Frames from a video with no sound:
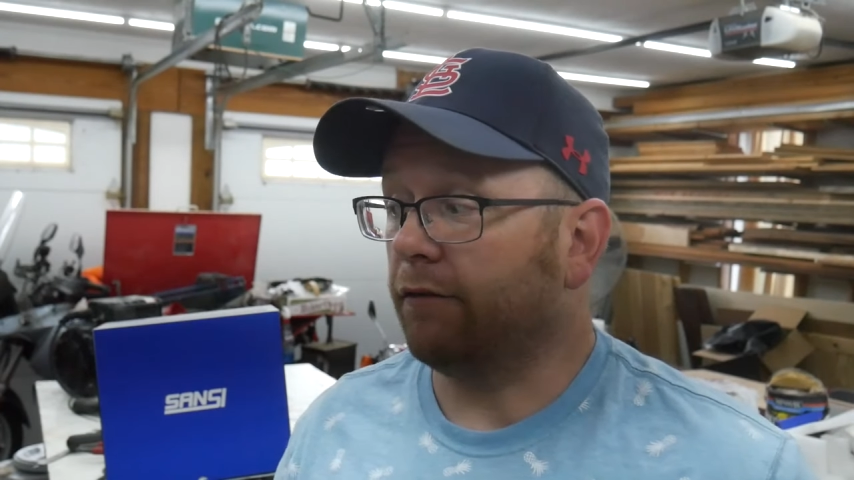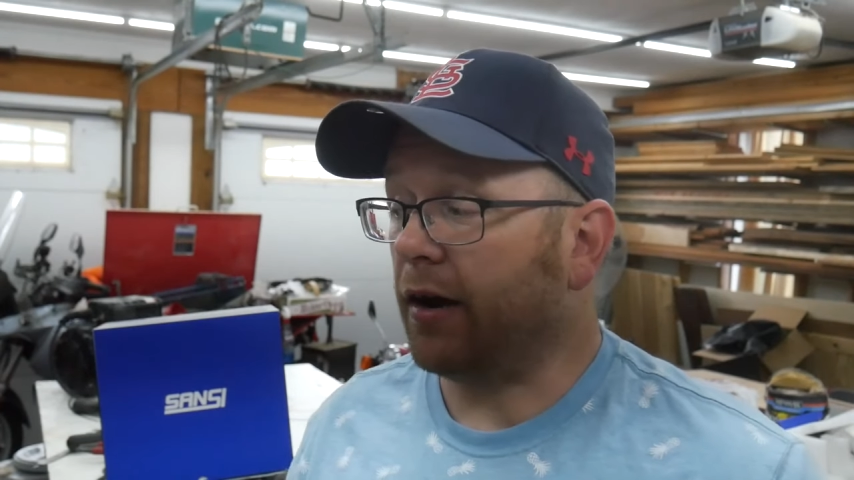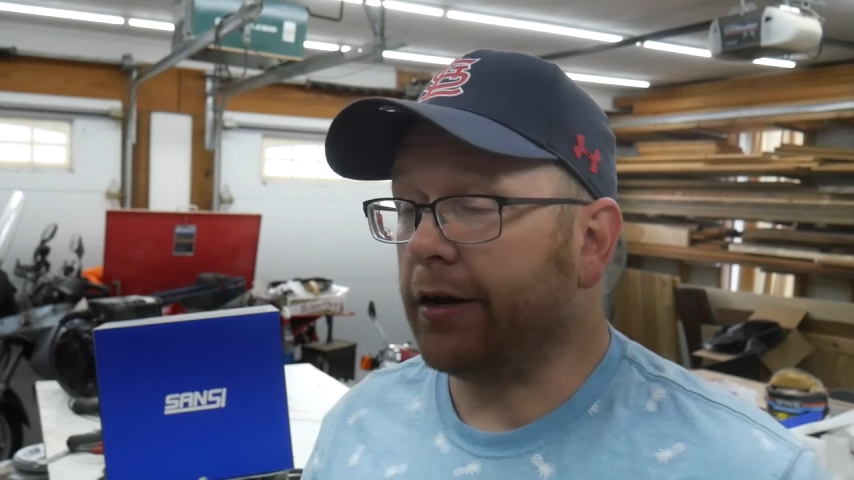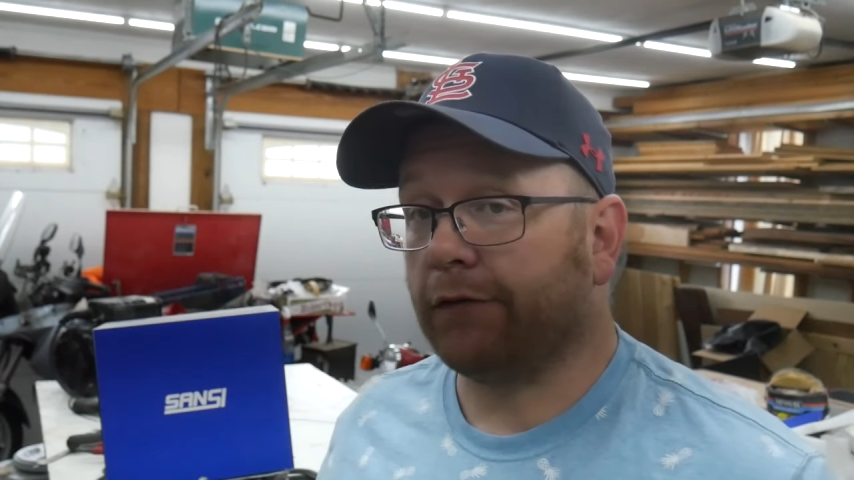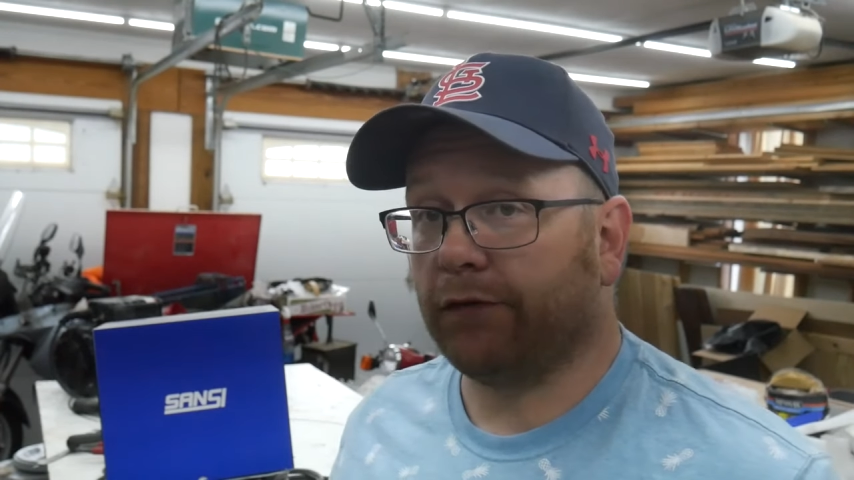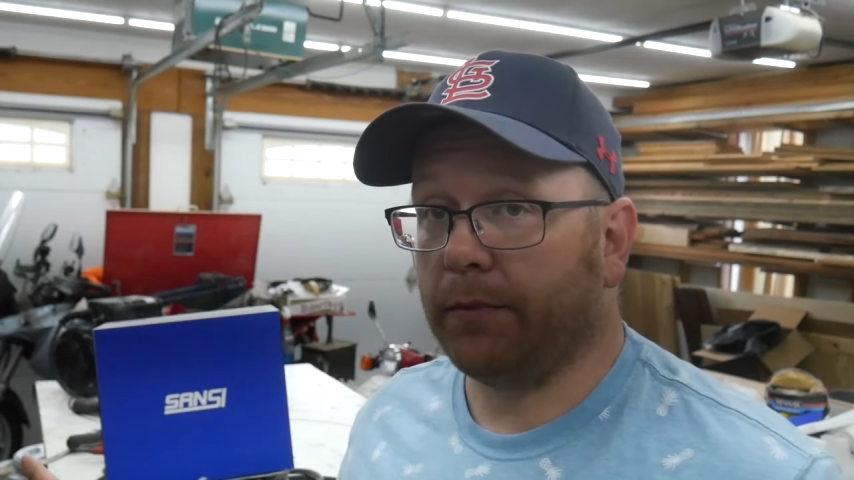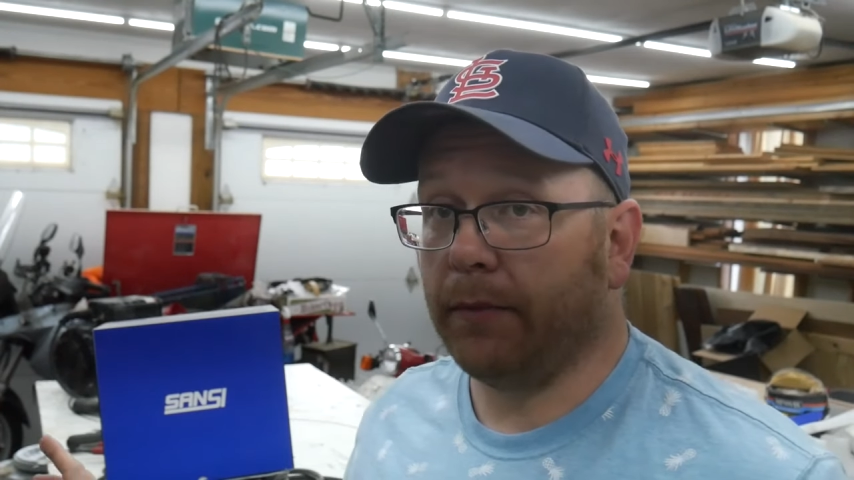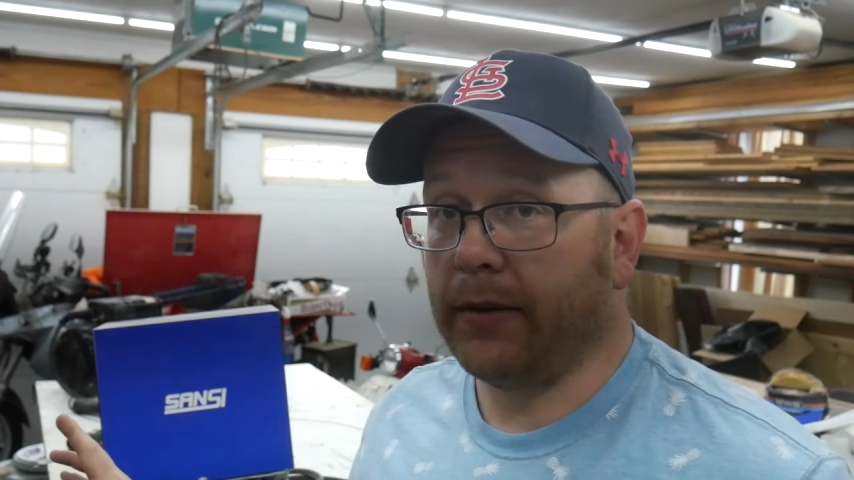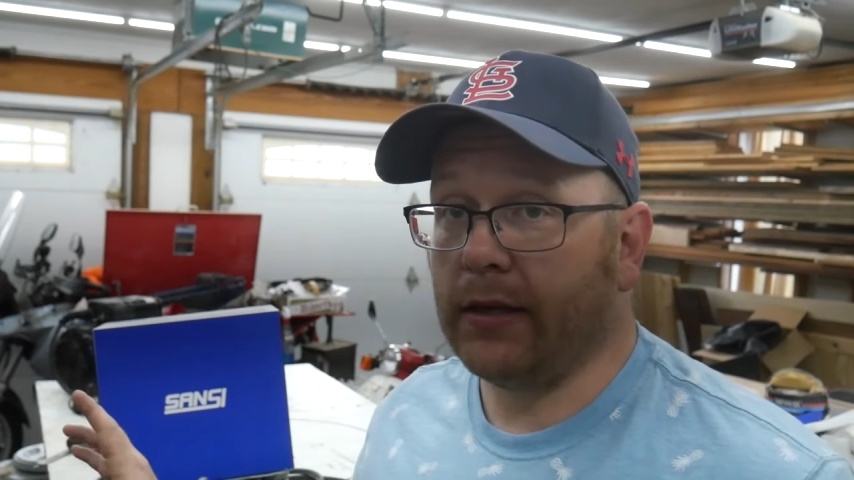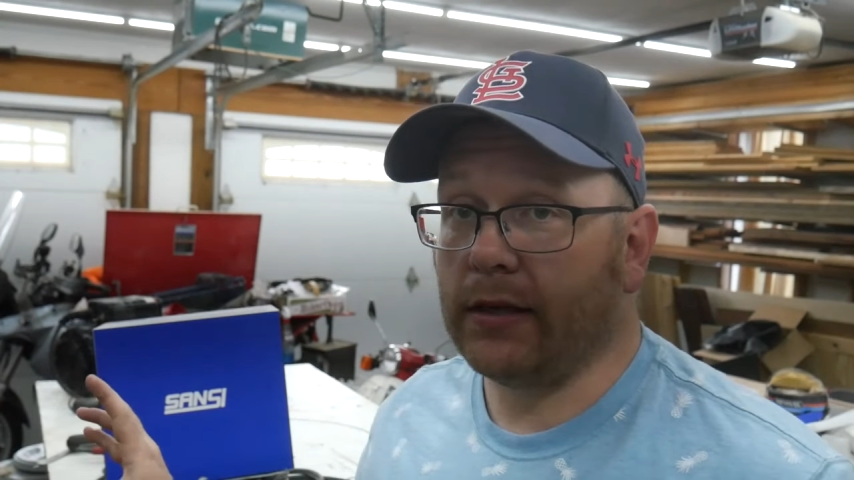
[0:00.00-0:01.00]
device from
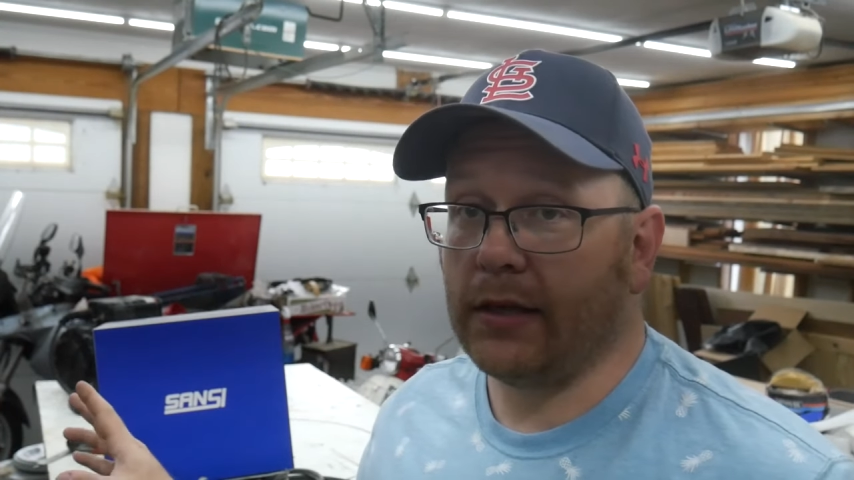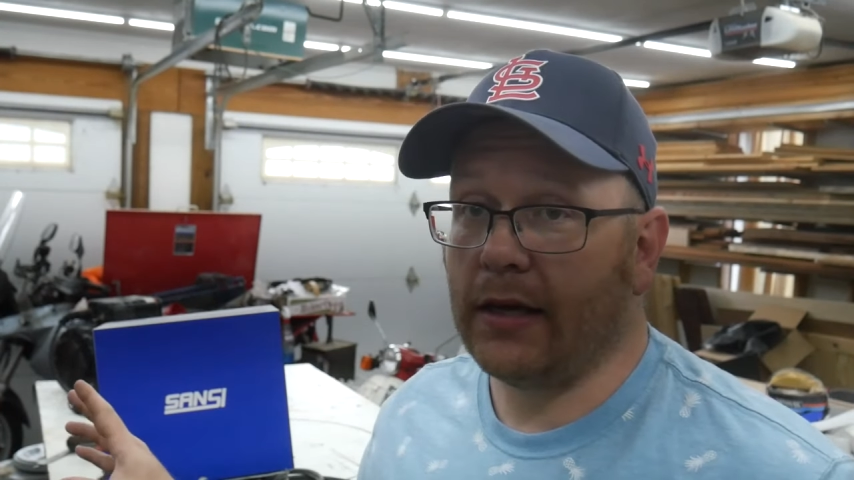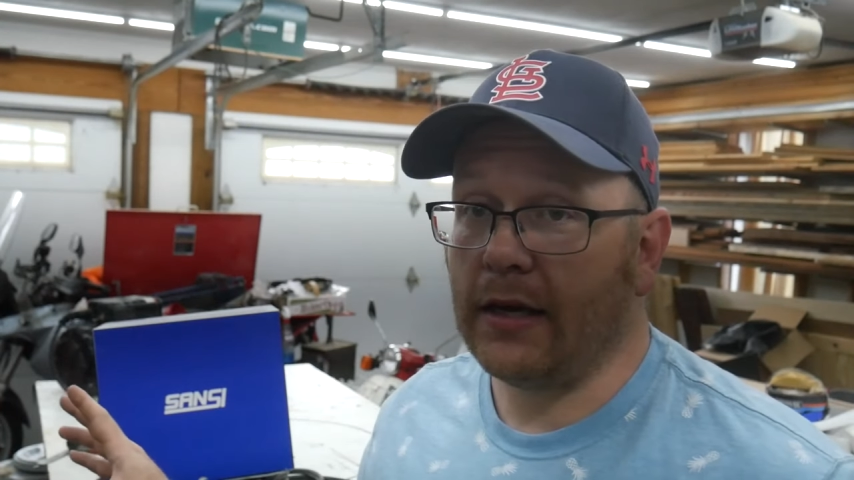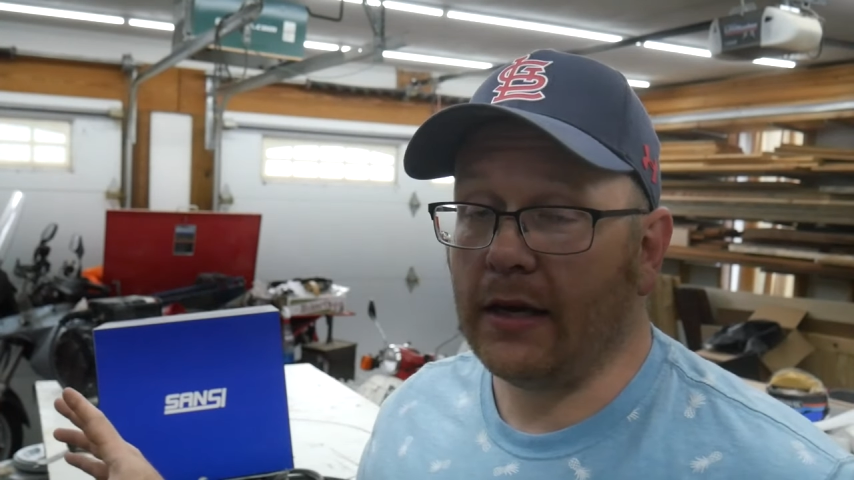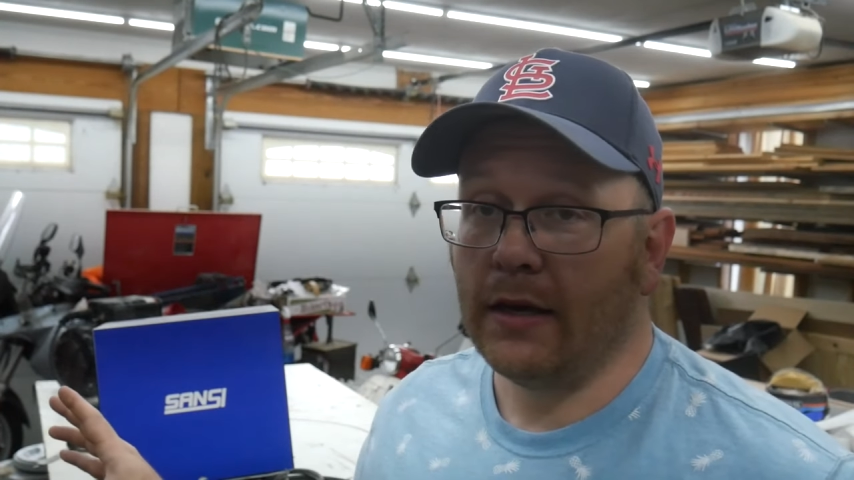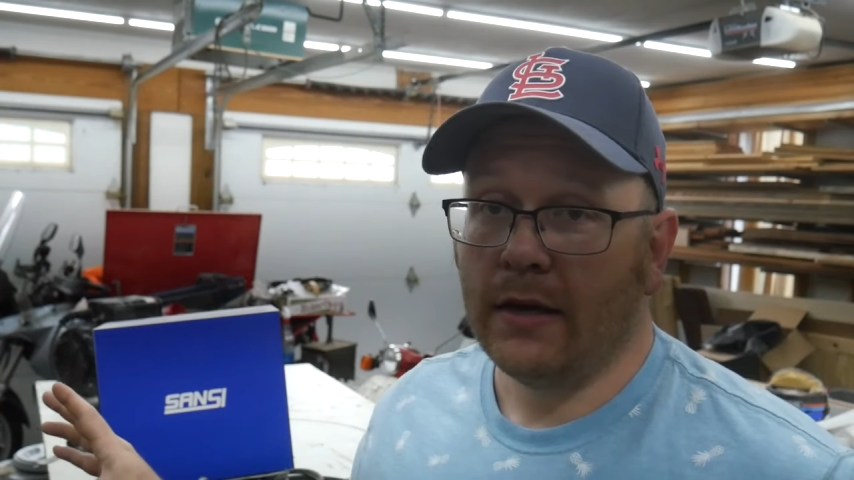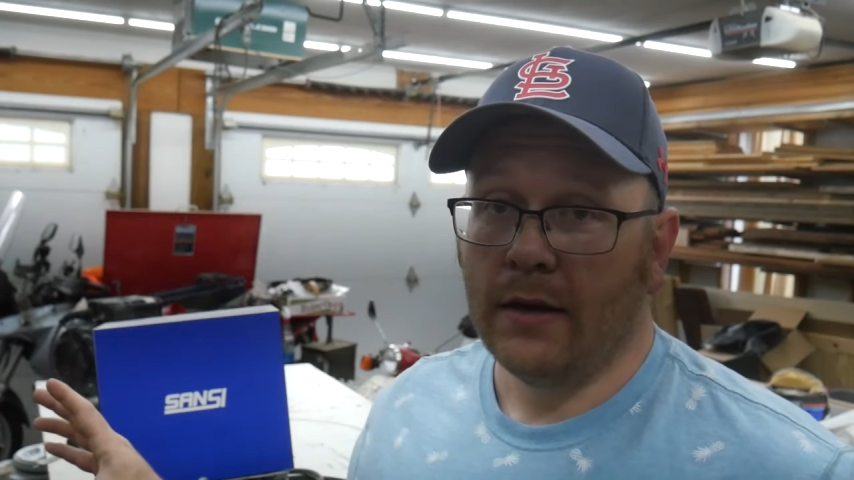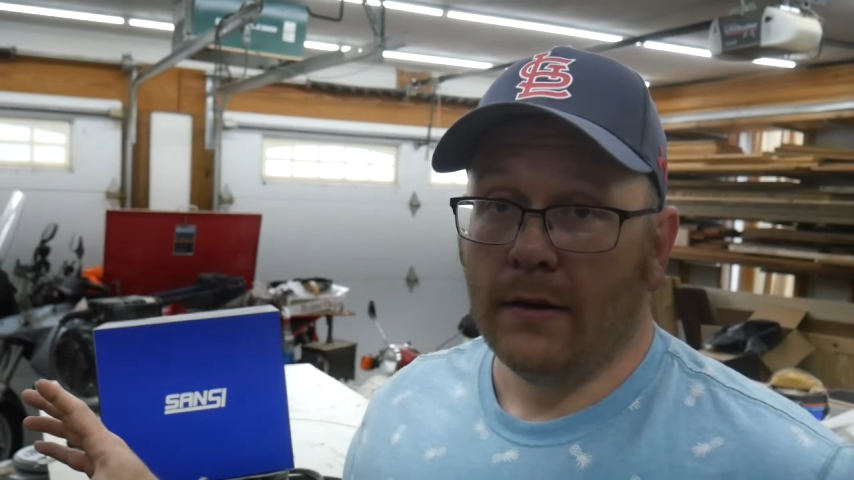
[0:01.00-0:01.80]
a P C